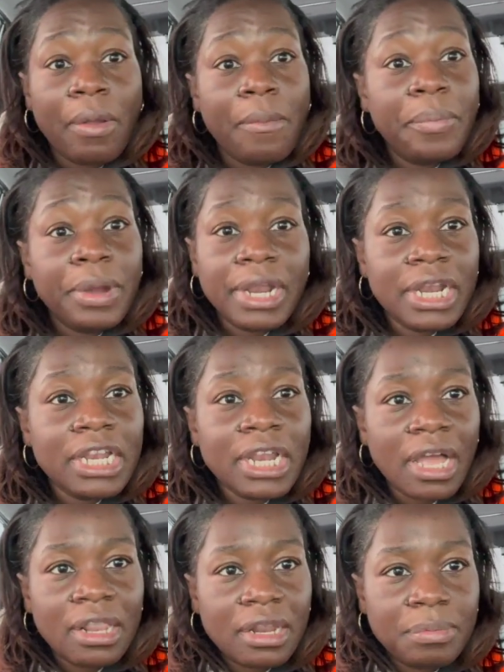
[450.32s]
But
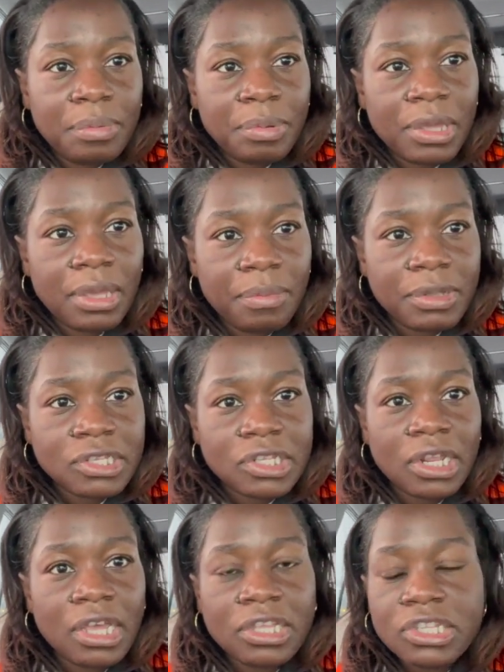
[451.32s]
not a lot of people came in
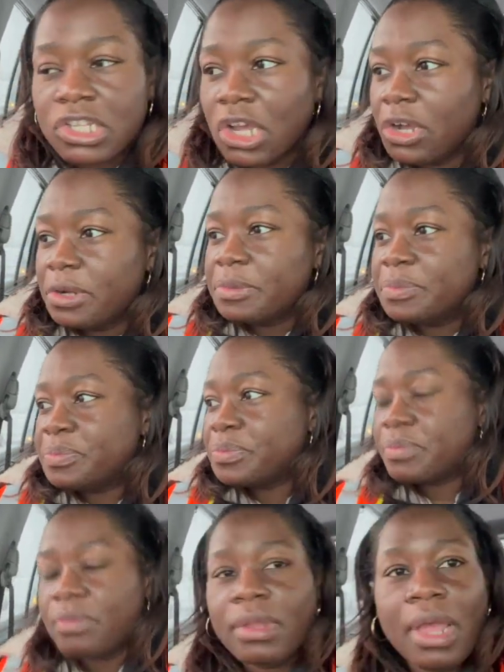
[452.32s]
today. So
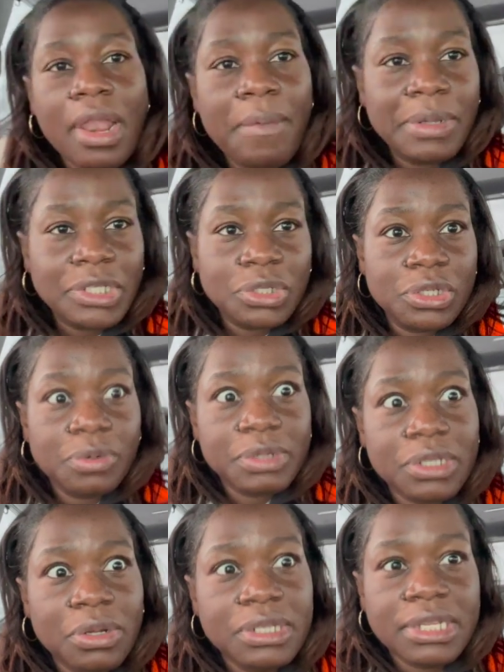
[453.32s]
let me show you what
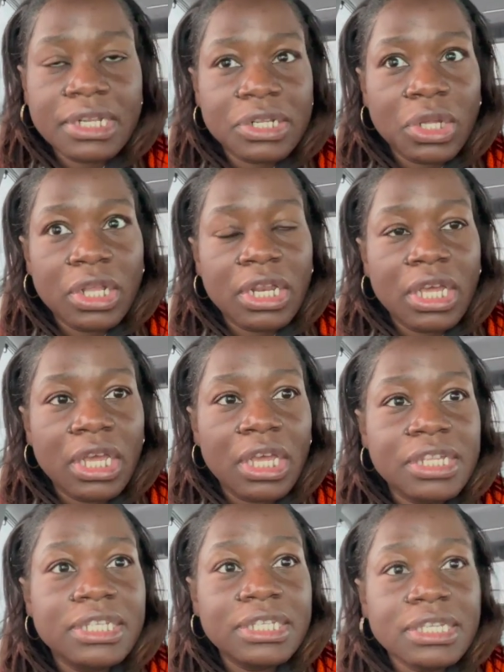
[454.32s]
outside looking like
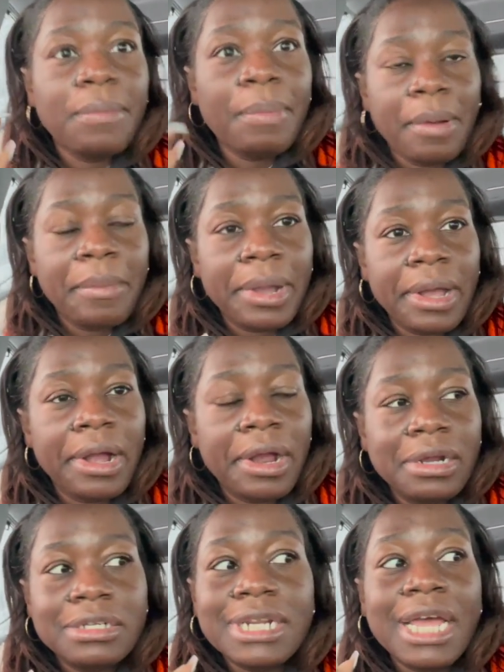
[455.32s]
since I parked my
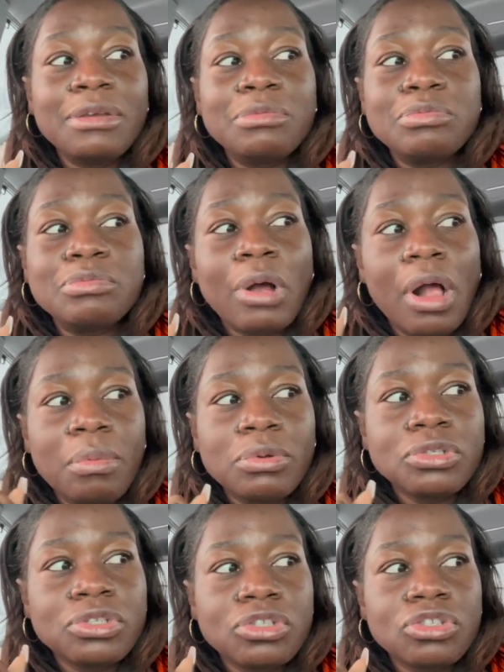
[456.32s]
car like
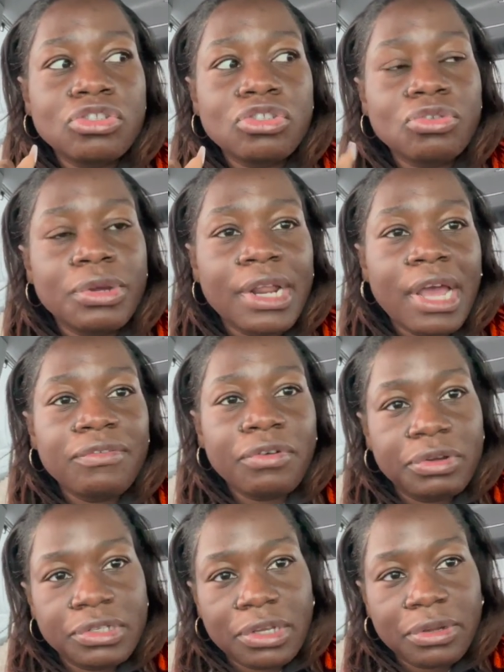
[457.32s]
almost three and a half
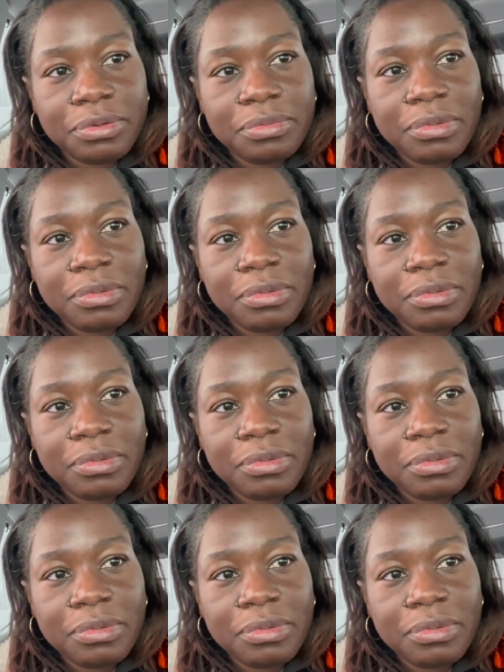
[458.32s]
hours ago.